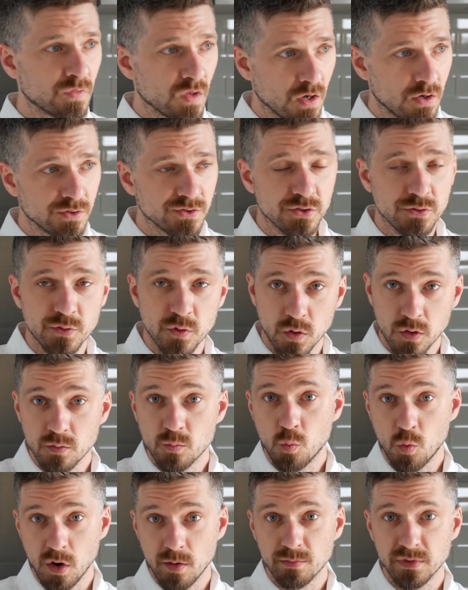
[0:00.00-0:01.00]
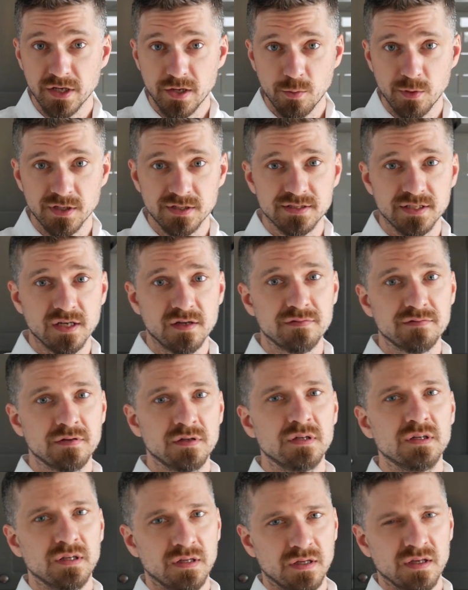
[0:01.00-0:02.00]
Also, the warm liquid itself
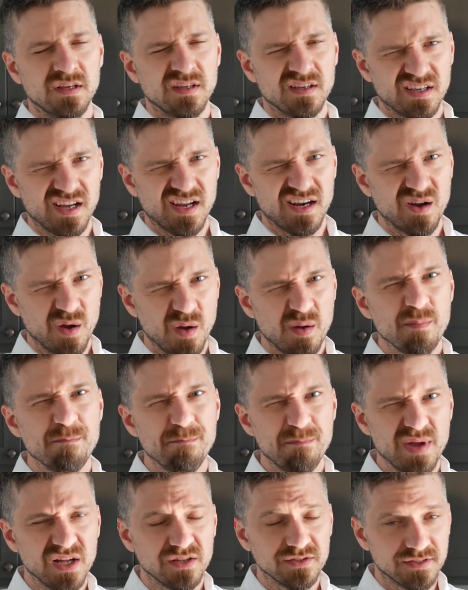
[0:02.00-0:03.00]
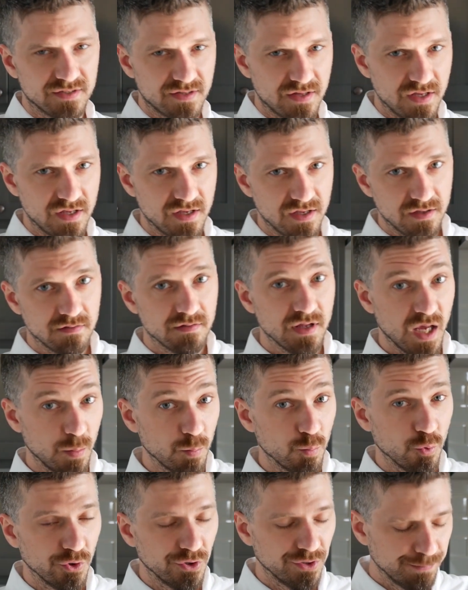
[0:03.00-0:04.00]
kind of melts the M
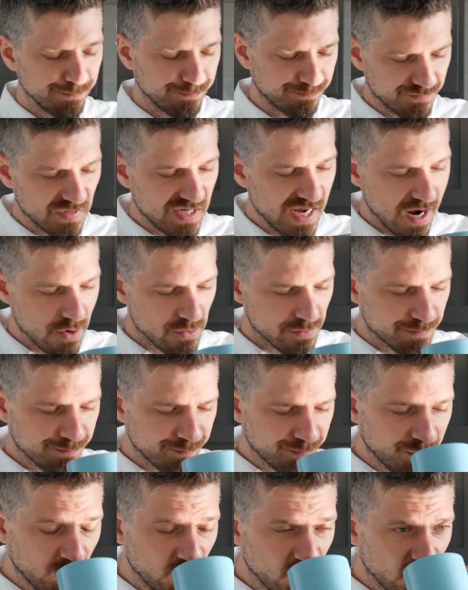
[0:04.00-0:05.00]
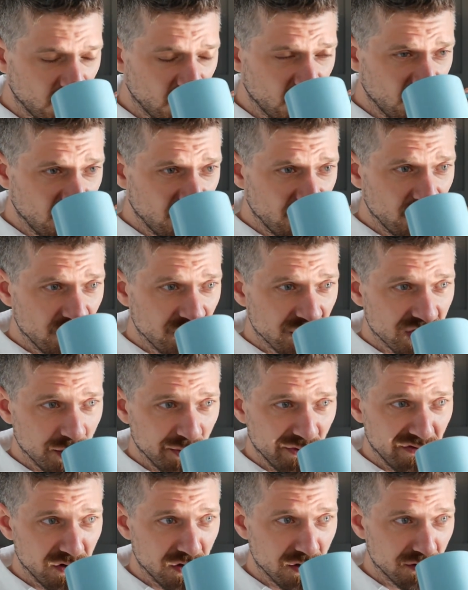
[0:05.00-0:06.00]
word down. Some
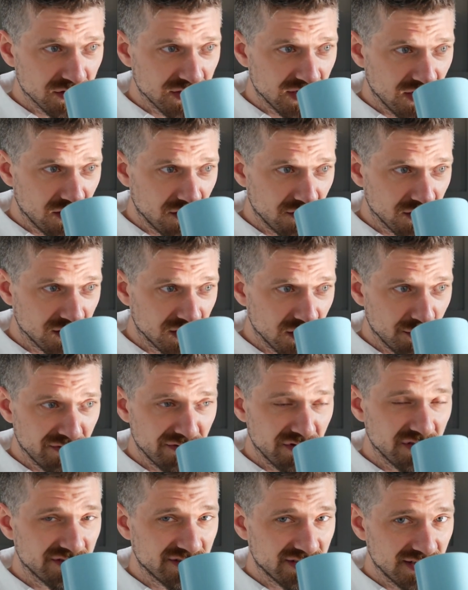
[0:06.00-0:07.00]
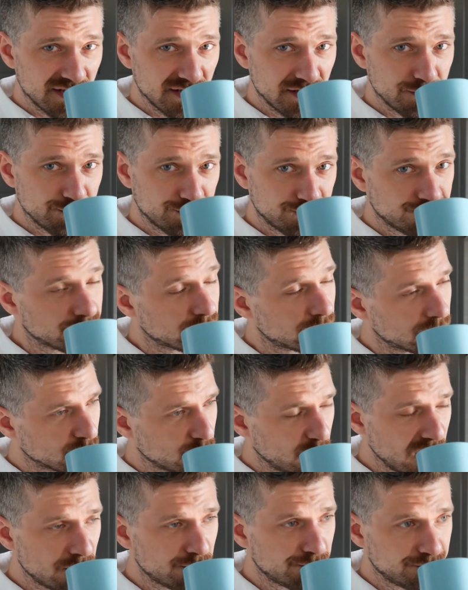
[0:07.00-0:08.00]
of it goes down and some of it,
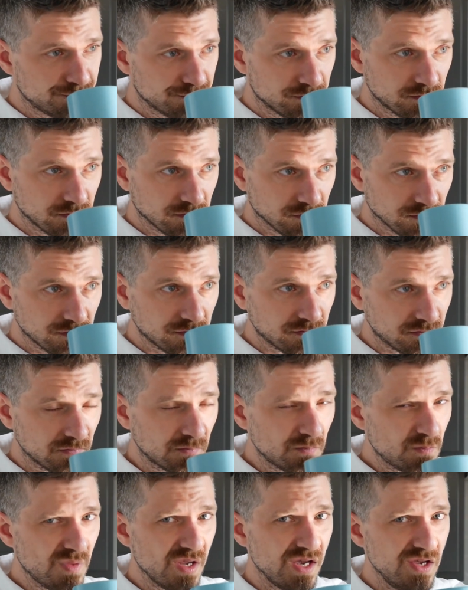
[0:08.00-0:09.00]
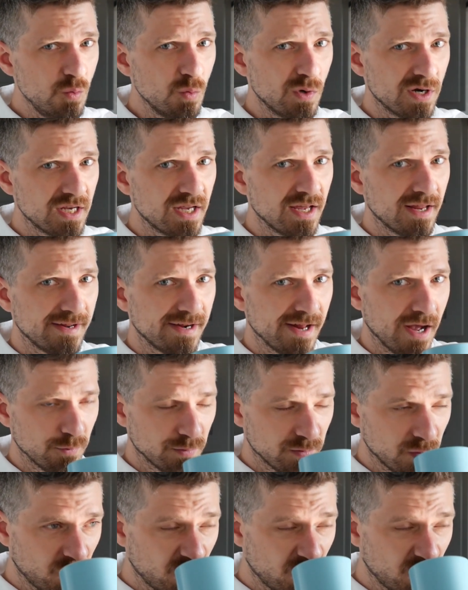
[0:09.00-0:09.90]
well, you want to get it out.